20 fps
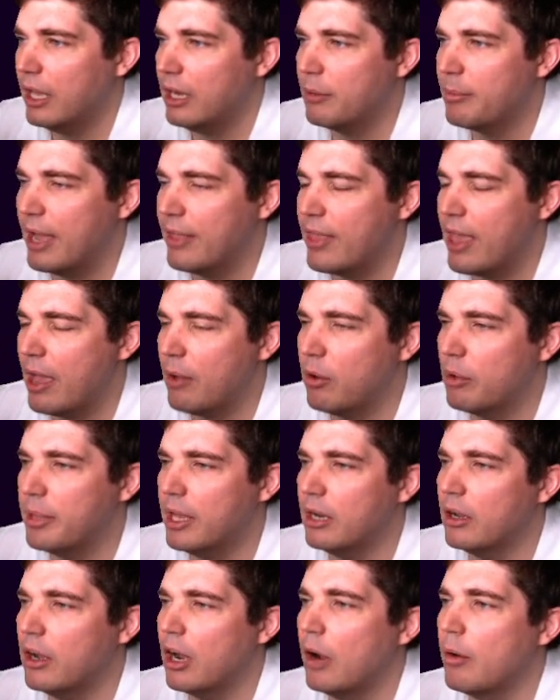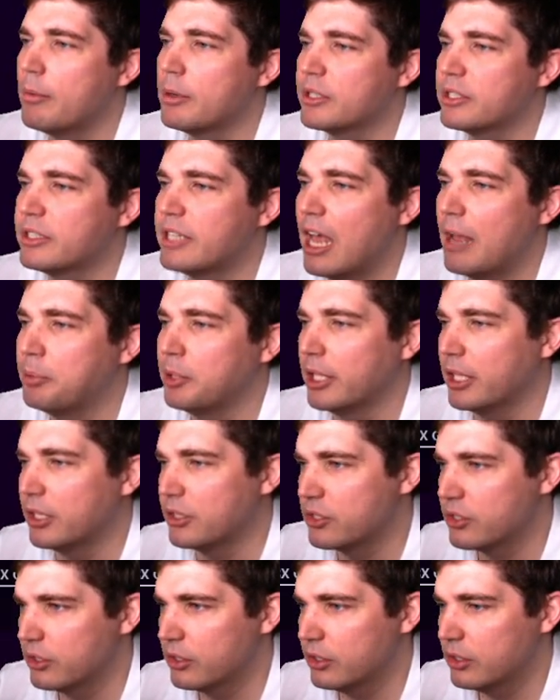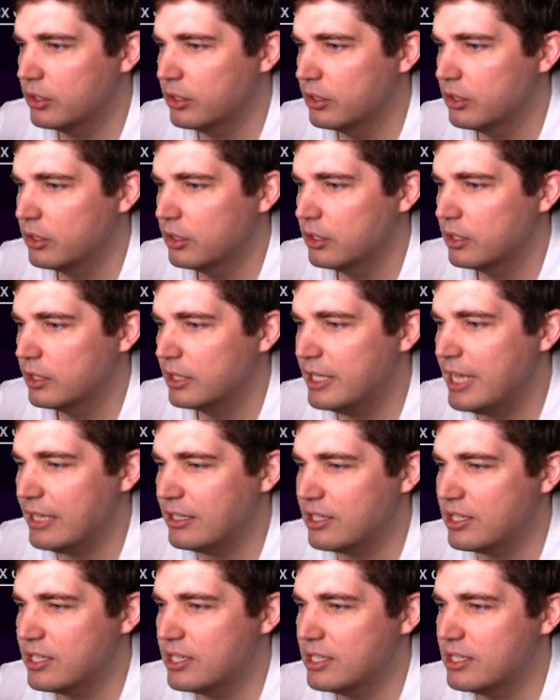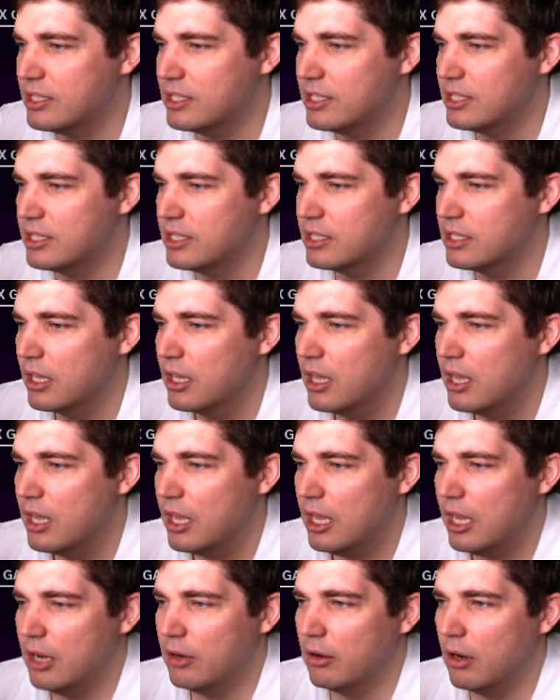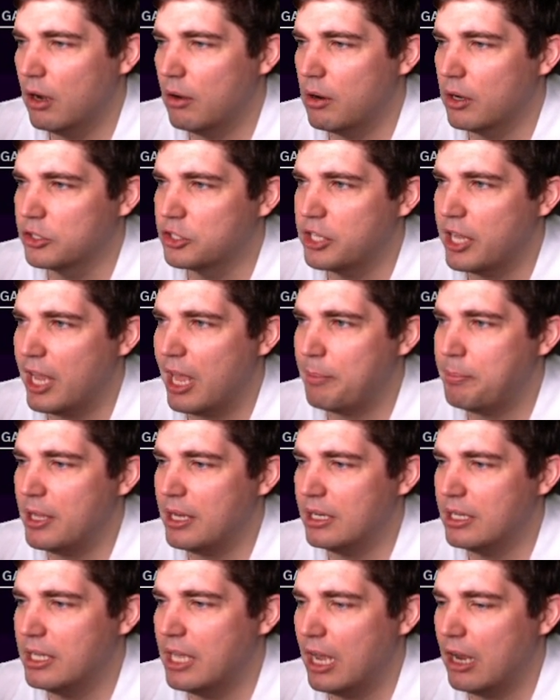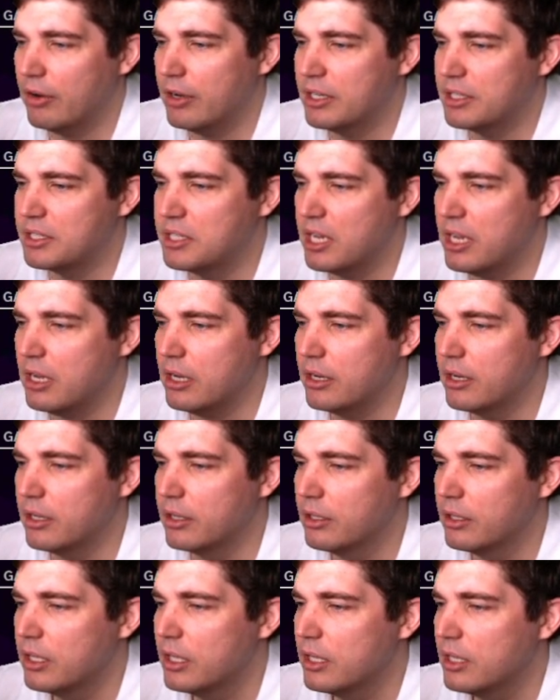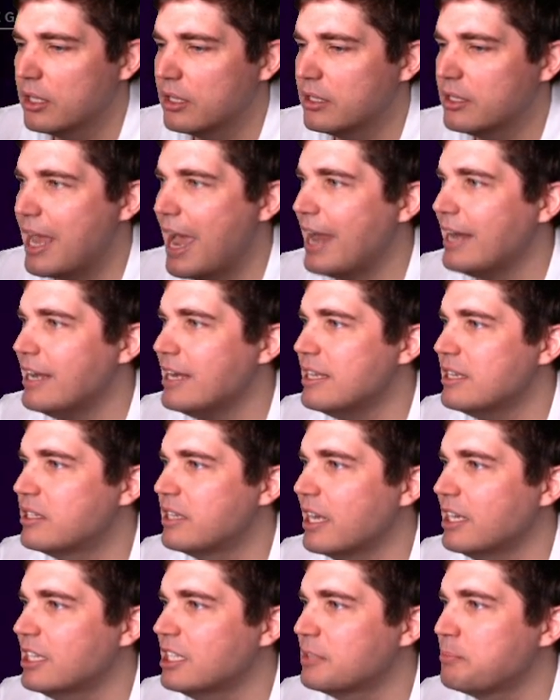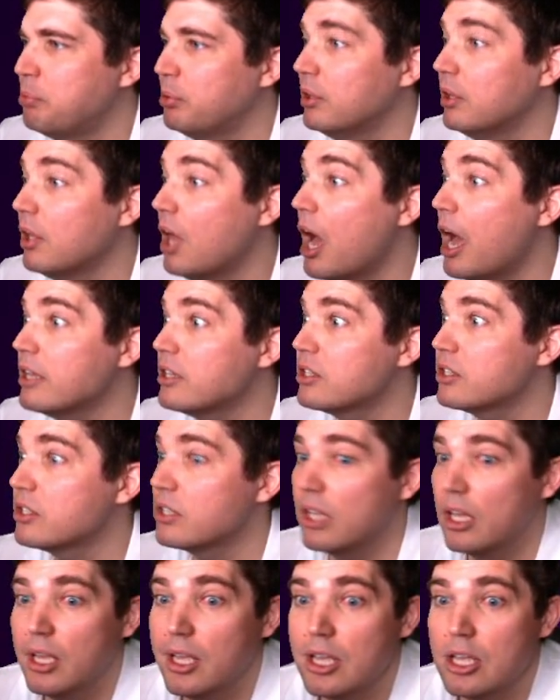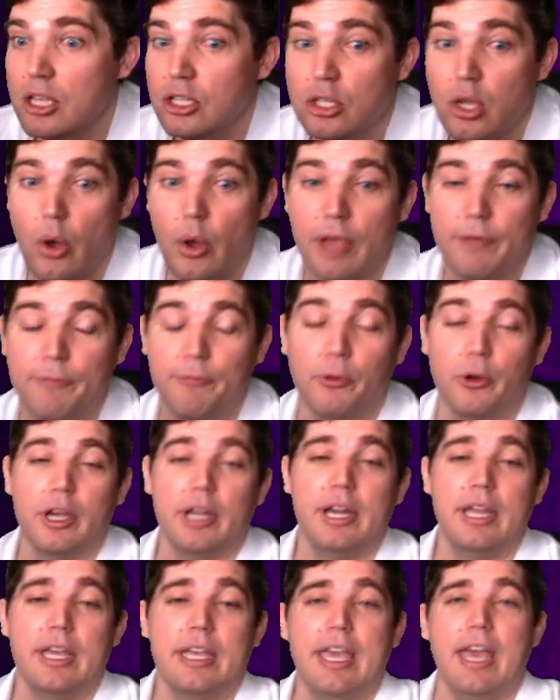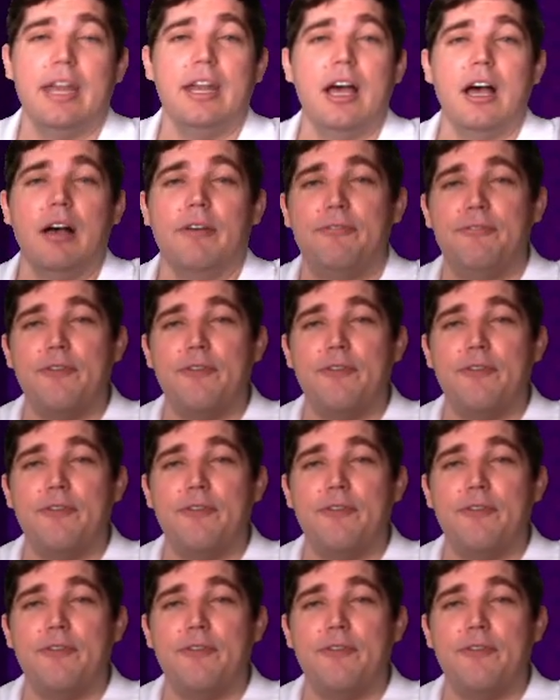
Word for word: I don't mind that one bit. All right, one more stat, please. Yes. Hero or champion guaranteed. ninety-six plus. So if we're going to get a